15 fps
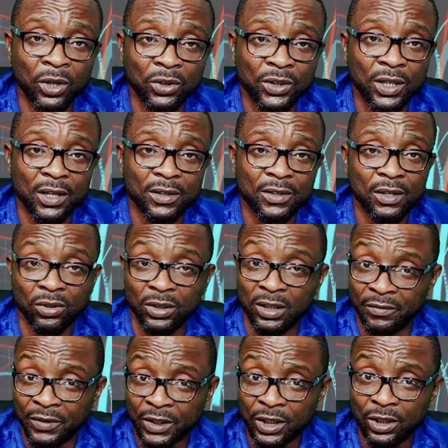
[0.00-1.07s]
or the video from
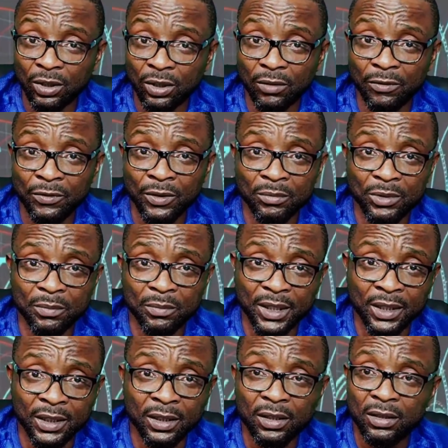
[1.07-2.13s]
the beginning
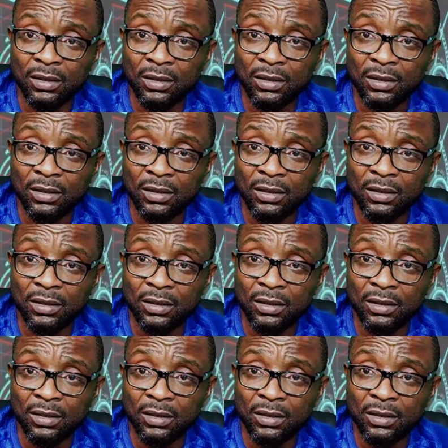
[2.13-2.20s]
again.